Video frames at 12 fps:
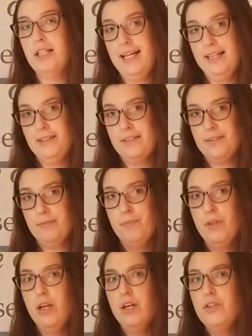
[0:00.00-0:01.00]
Lights.
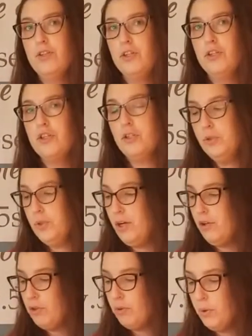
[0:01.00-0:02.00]
So your
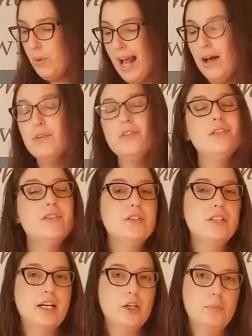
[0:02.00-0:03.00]
children throughout this
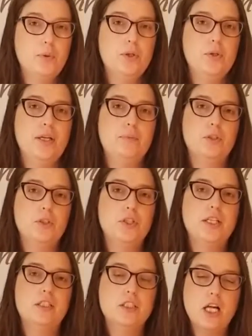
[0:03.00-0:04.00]
entire program are
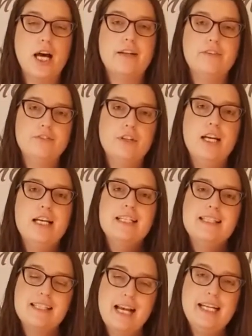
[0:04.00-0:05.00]
learning a lot of
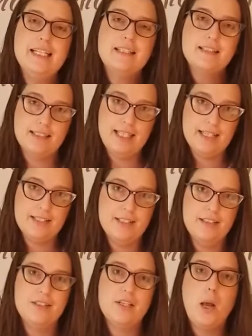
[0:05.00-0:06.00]
science
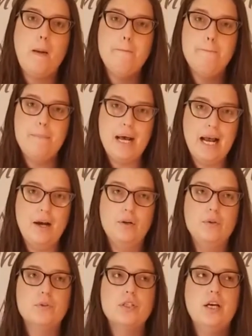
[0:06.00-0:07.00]
lessons
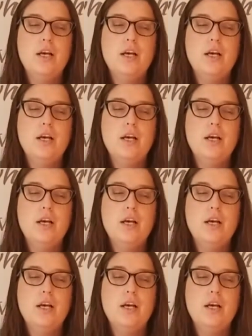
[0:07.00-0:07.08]
about